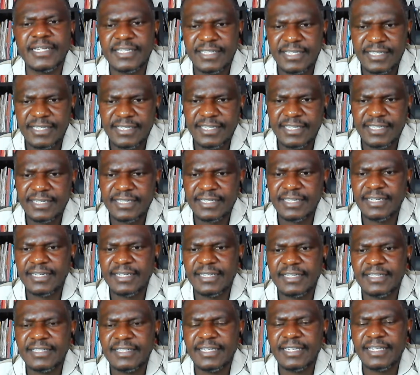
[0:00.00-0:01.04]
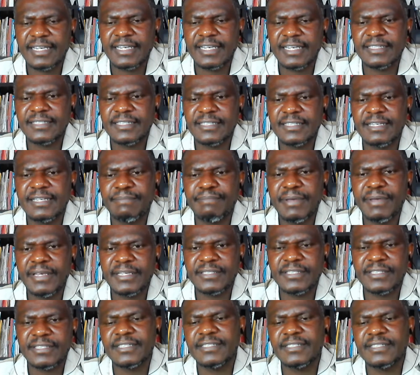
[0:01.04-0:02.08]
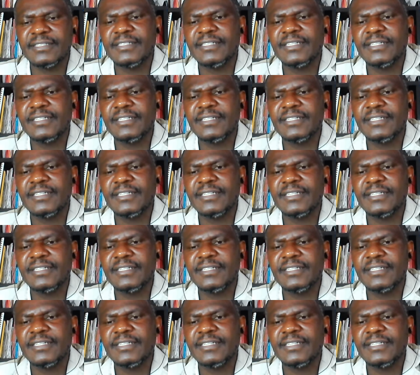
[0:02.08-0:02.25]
litis in this case, the person